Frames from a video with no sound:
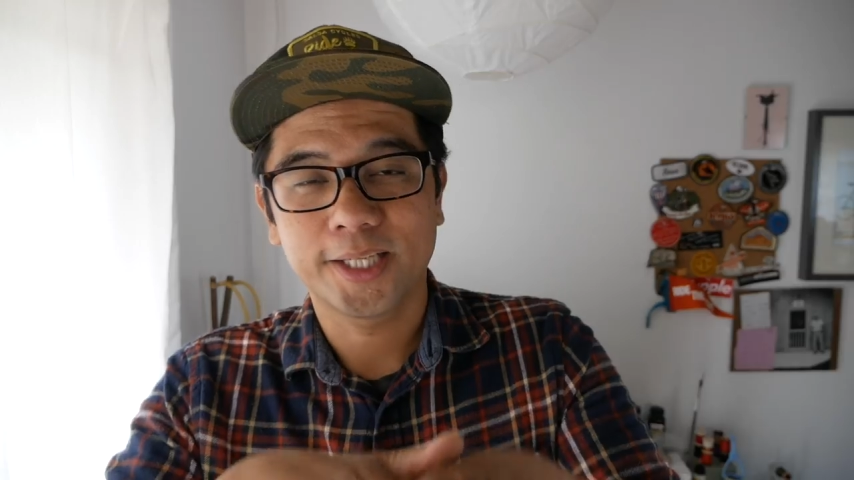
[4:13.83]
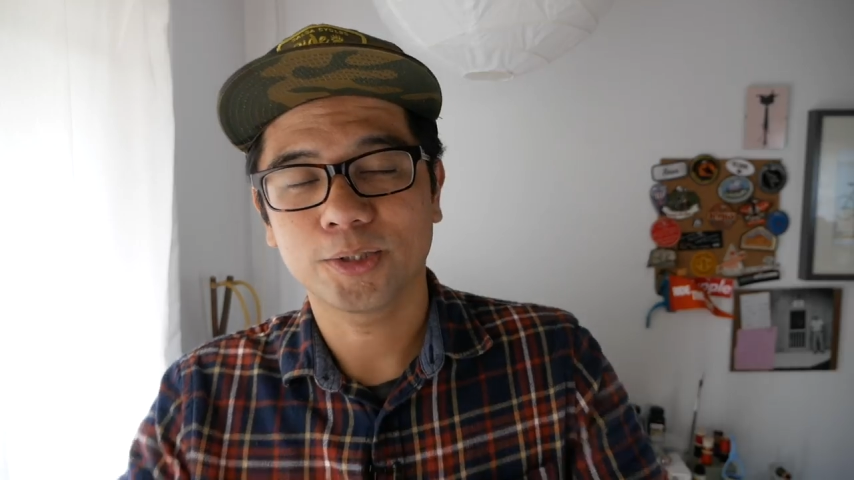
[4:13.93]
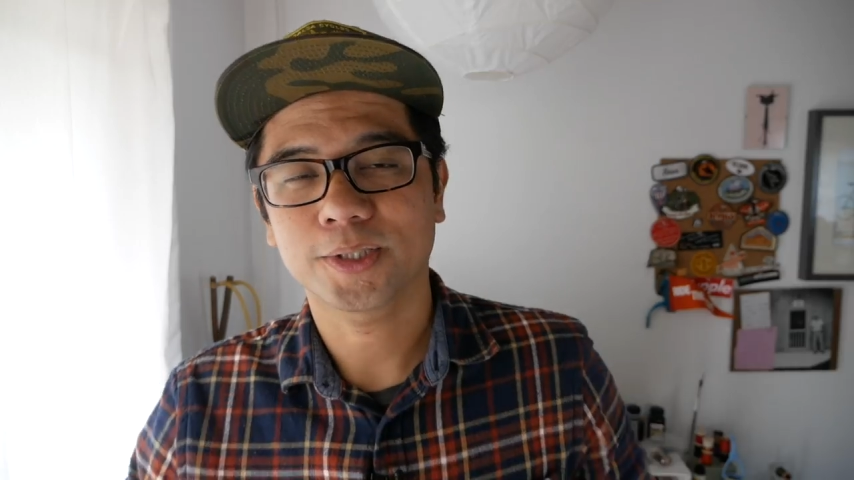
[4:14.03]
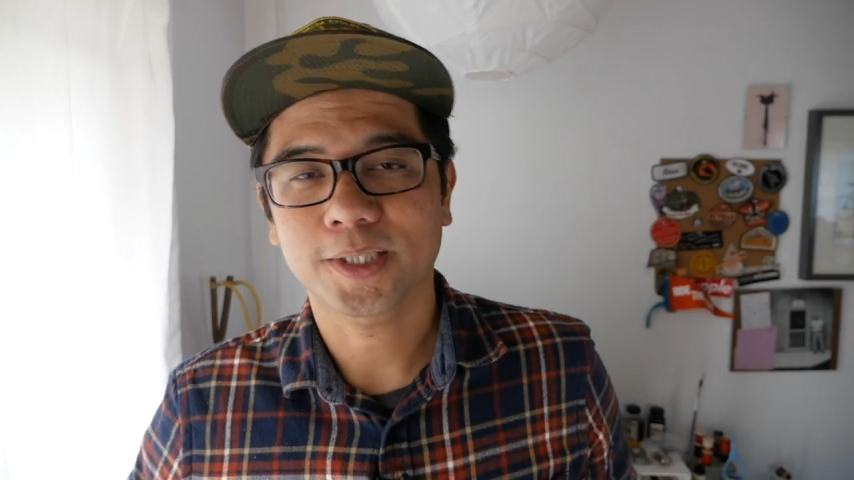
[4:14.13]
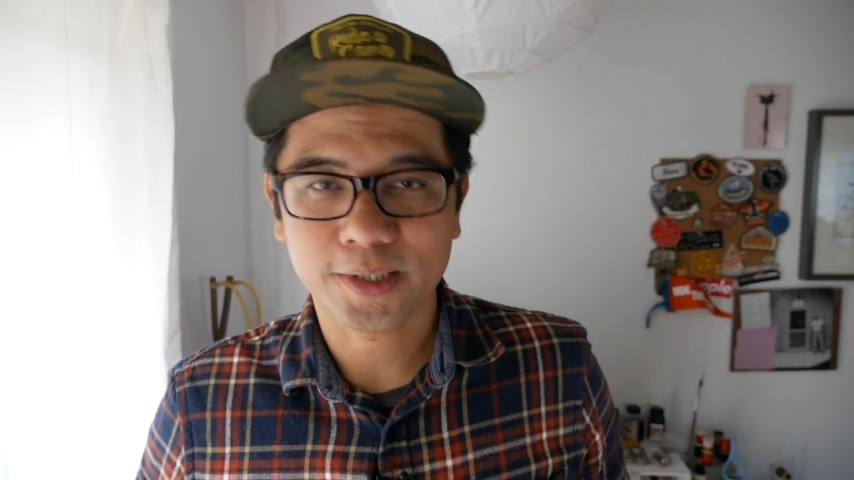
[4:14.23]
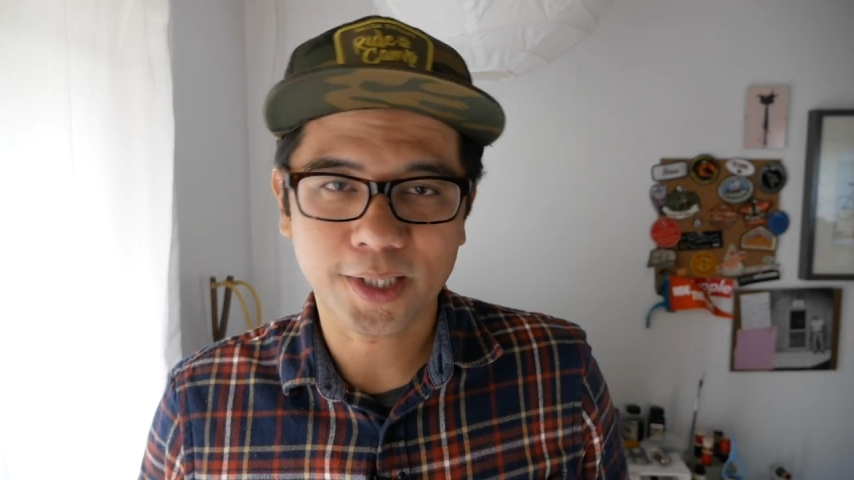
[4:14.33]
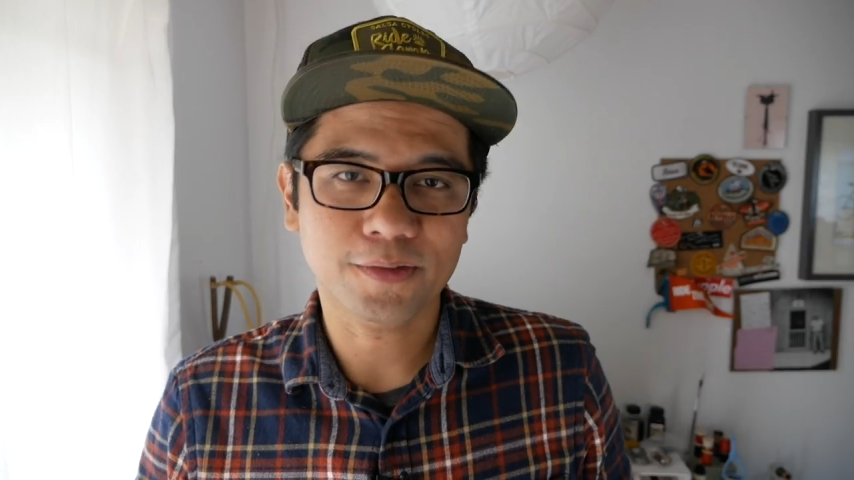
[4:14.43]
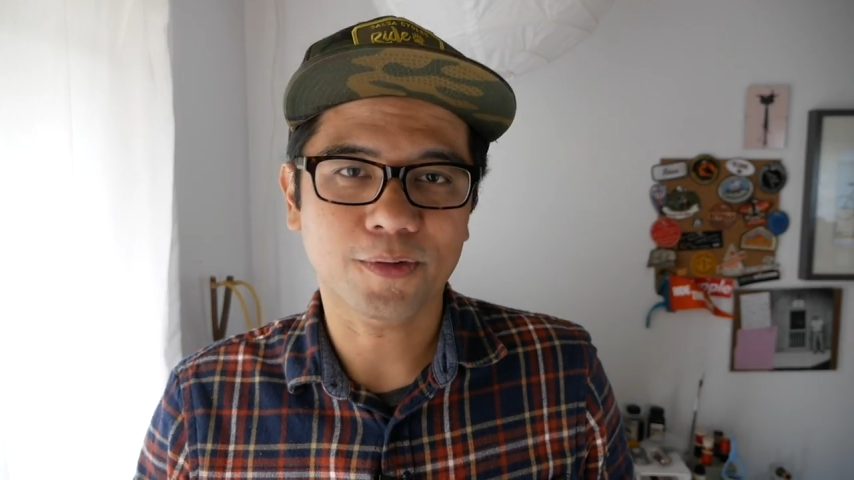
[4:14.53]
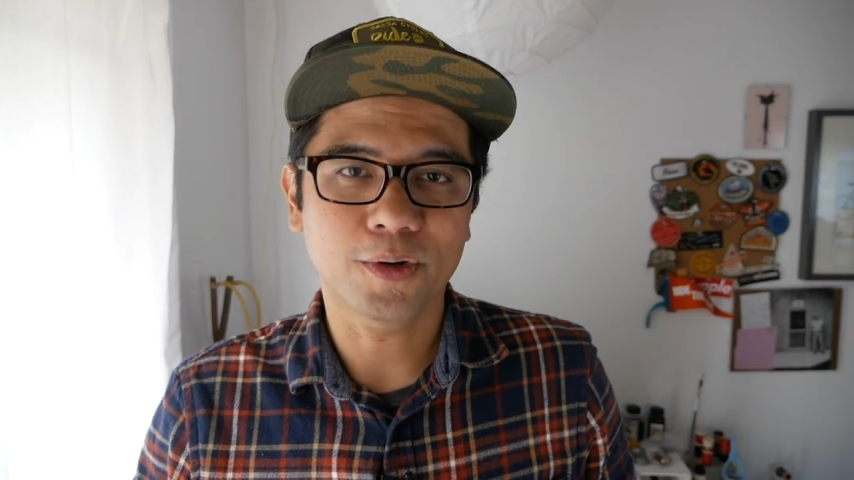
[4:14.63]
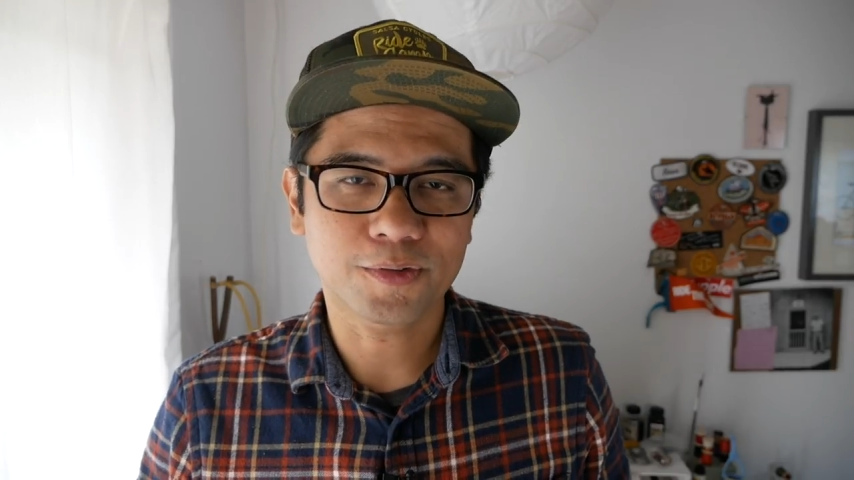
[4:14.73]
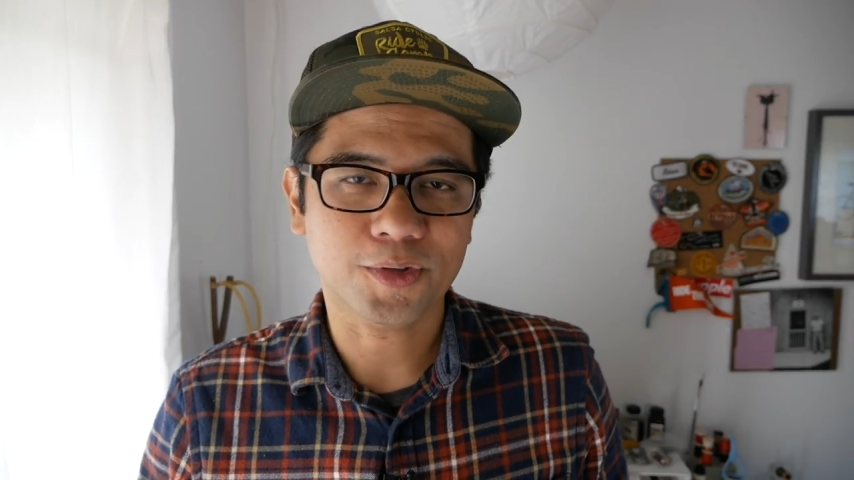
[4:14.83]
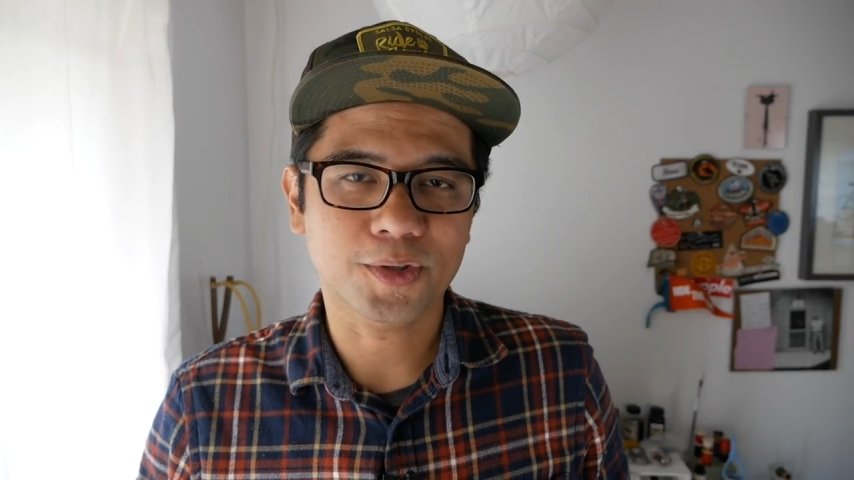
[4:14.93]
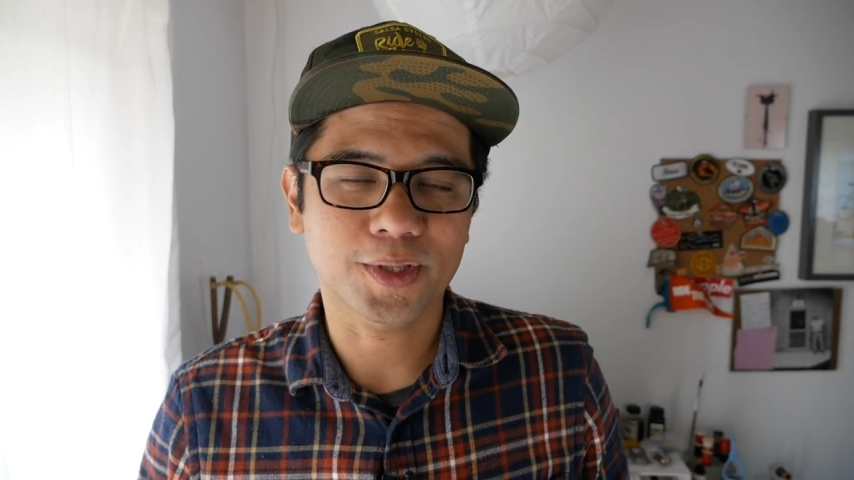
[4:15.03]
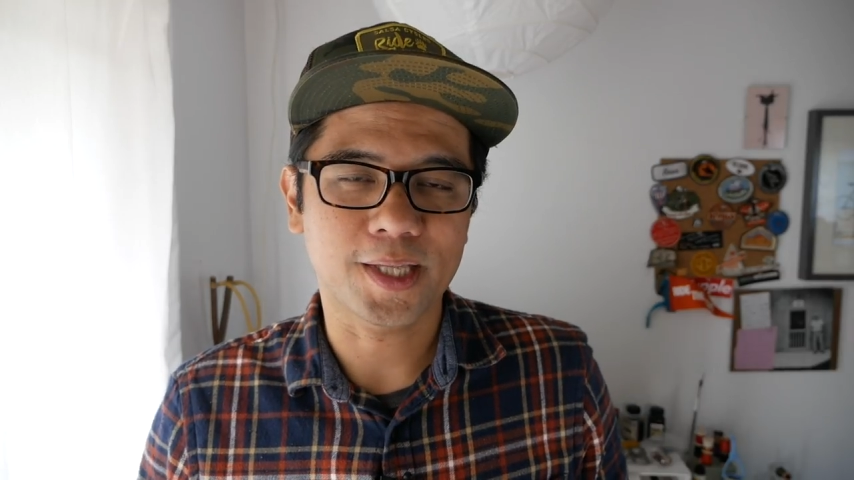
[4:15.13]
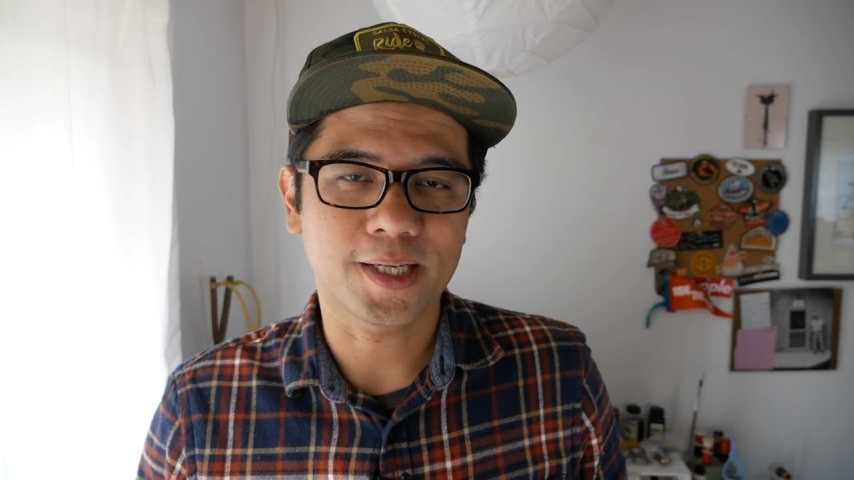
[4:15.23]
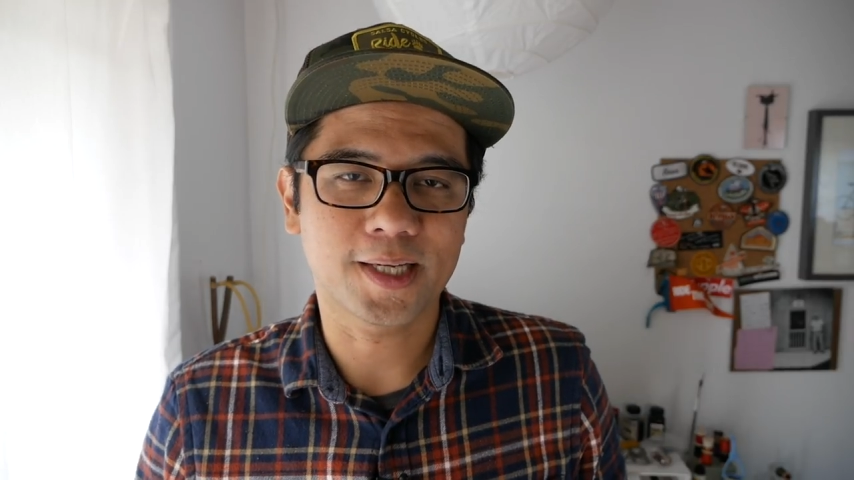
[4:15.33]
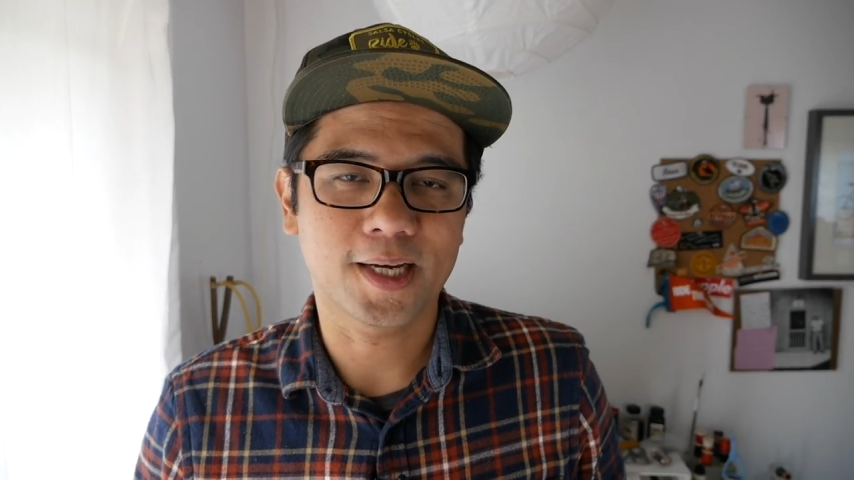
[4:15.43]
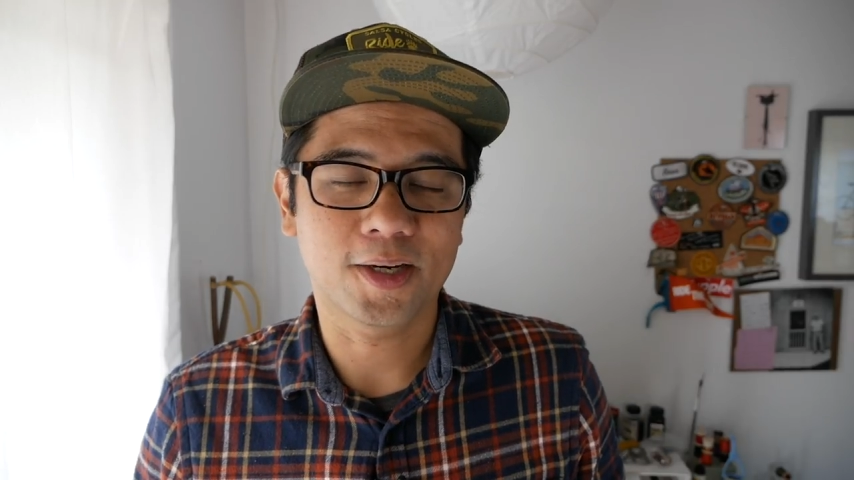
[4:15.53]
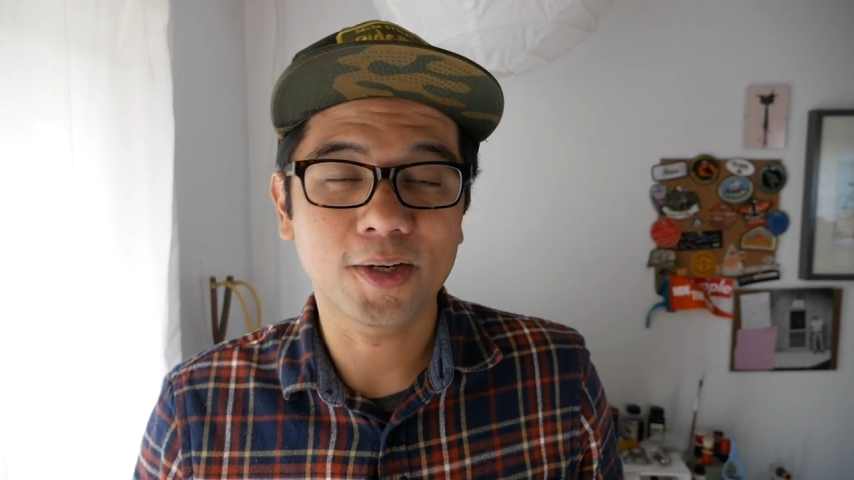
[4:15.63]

heals itself over the uh,